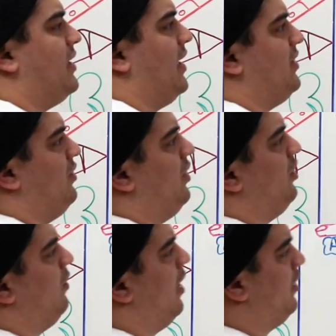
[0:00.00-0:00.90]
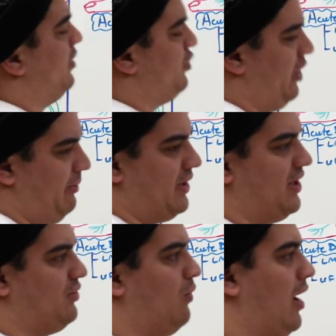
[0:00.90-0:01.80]
these things, you can do other
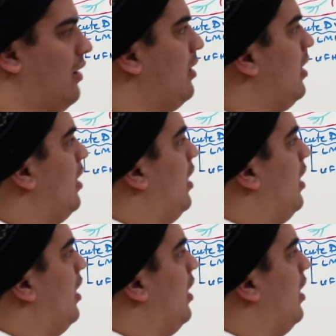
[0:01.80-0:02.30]
treatments as well.